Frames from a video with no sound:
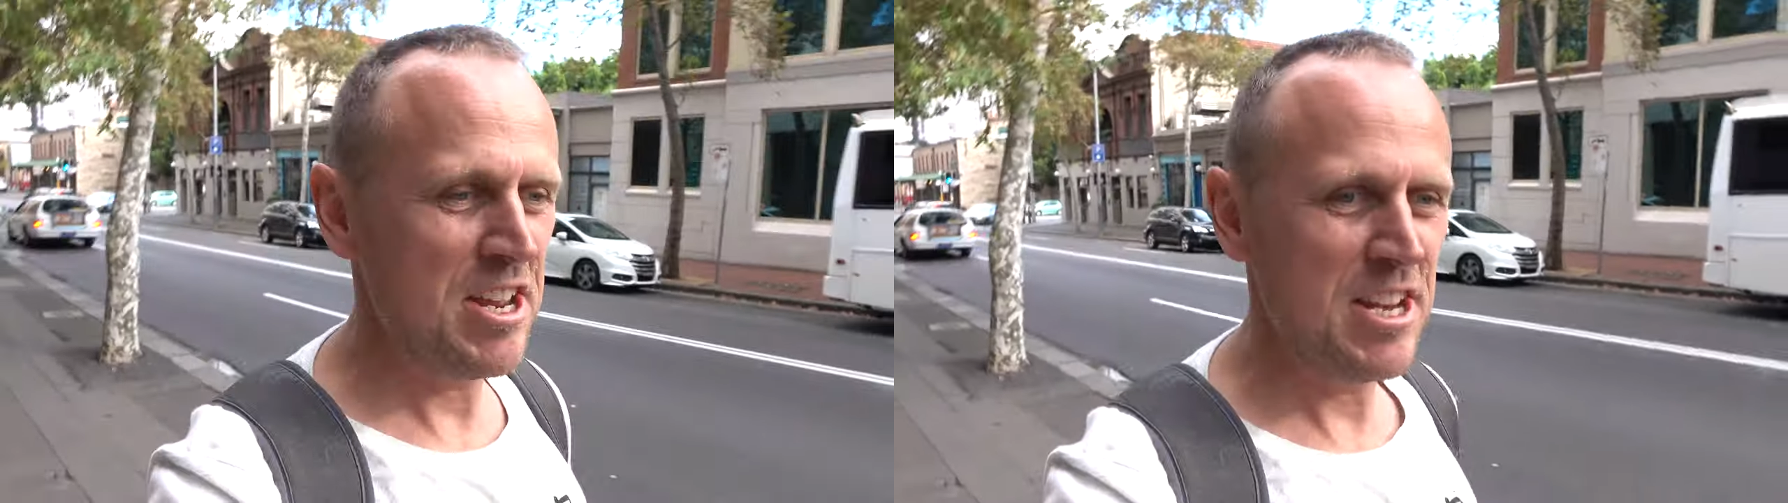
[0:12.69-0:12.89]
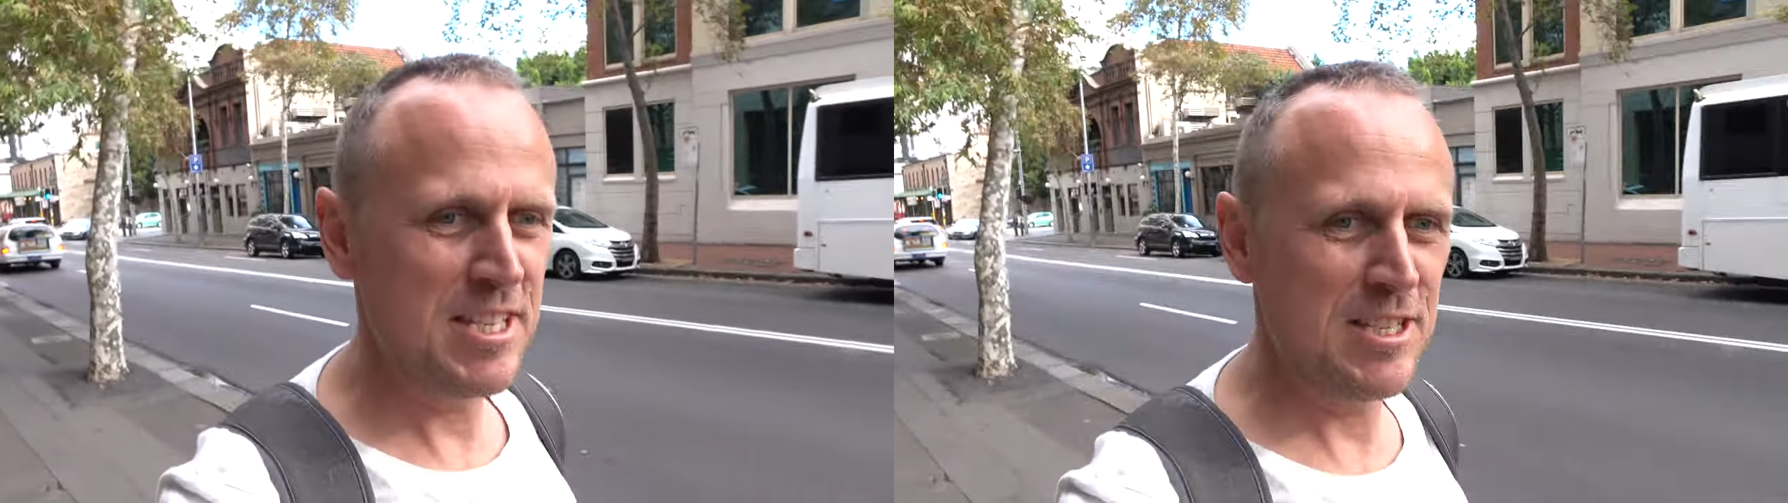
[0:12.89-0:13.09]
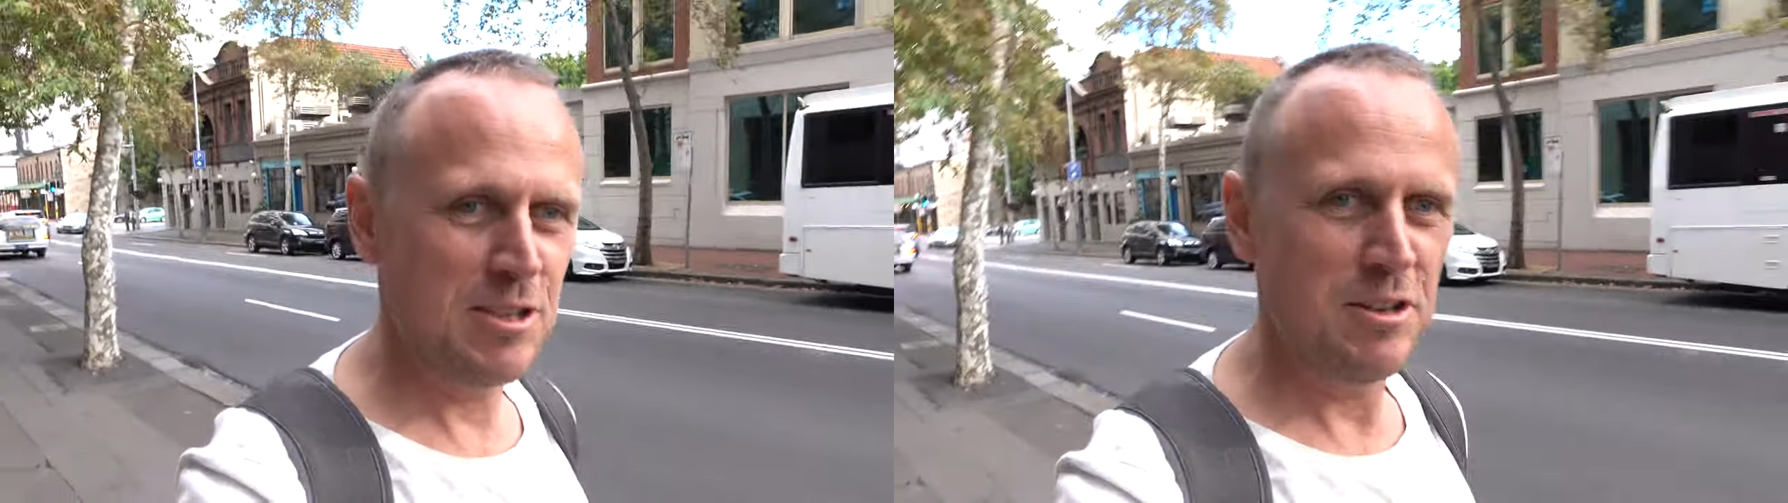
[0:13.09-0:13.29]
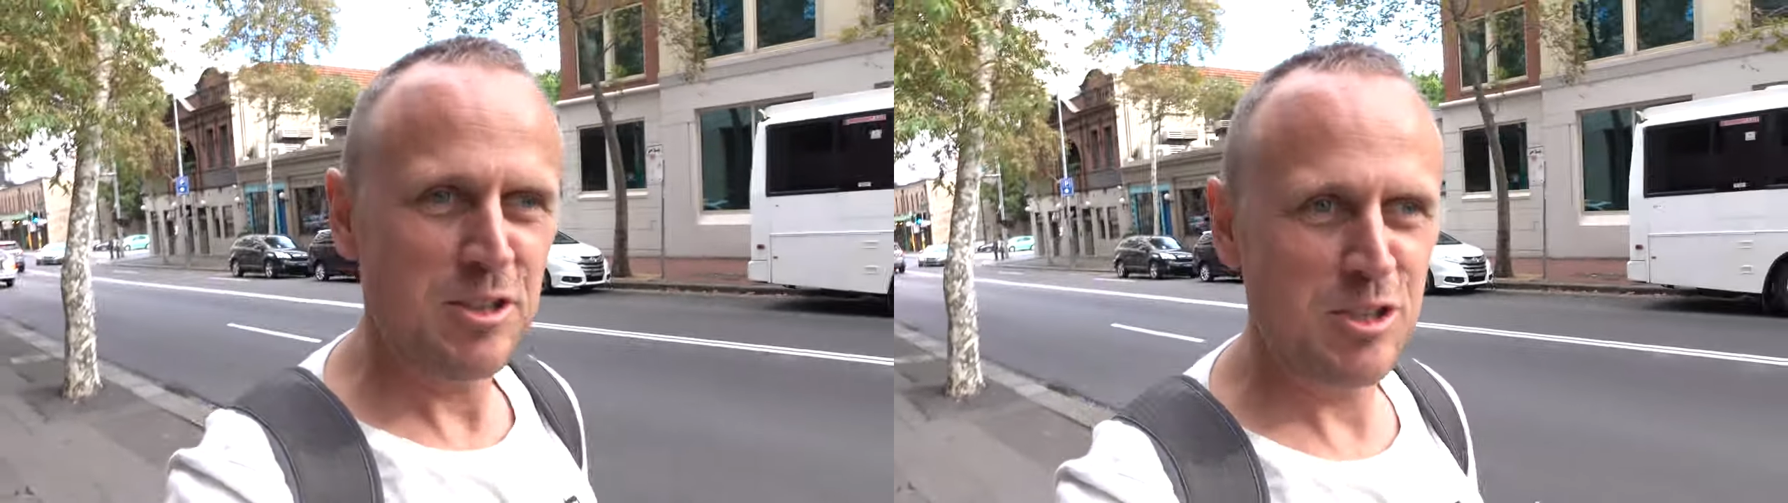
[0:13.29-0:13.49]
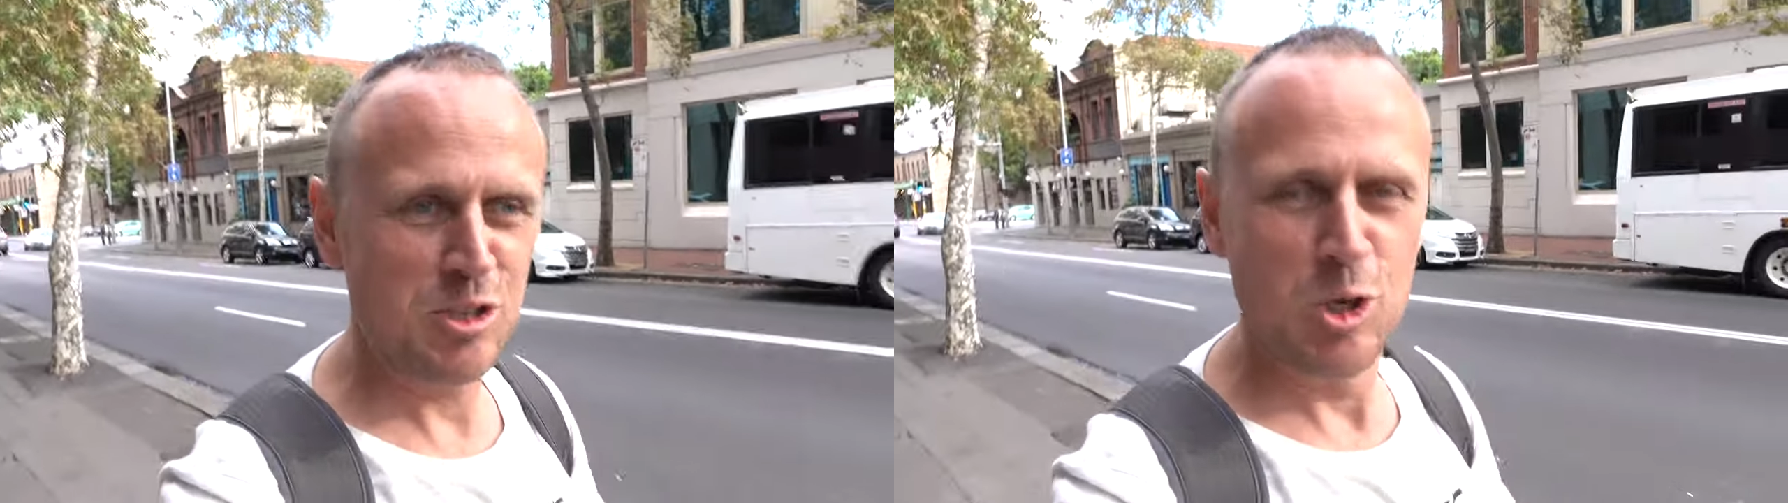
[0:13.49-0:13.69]
it is
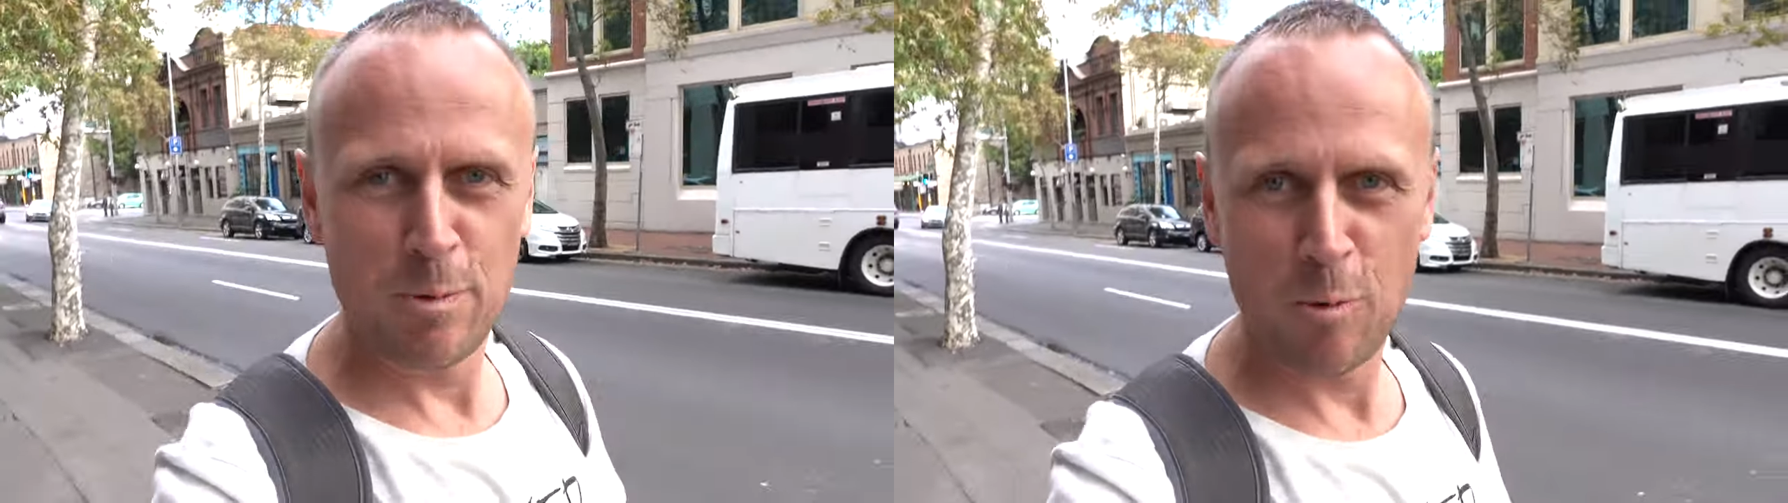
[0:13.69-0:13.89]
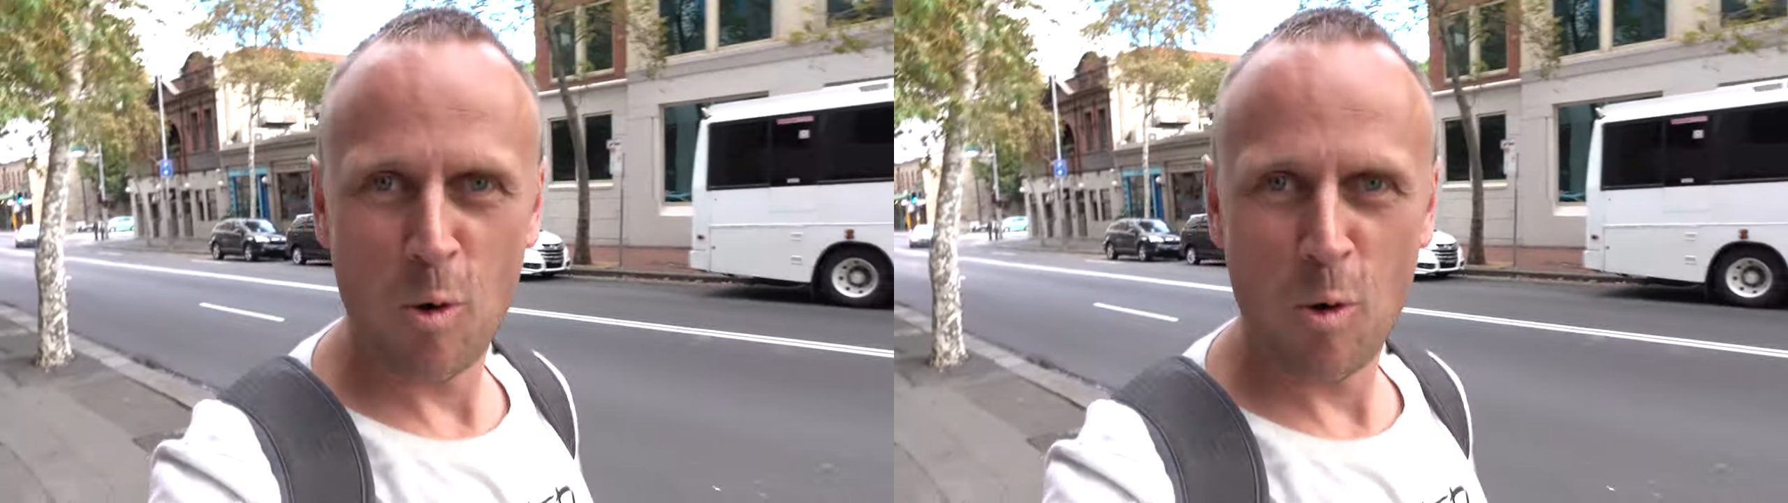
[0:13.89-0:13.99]
super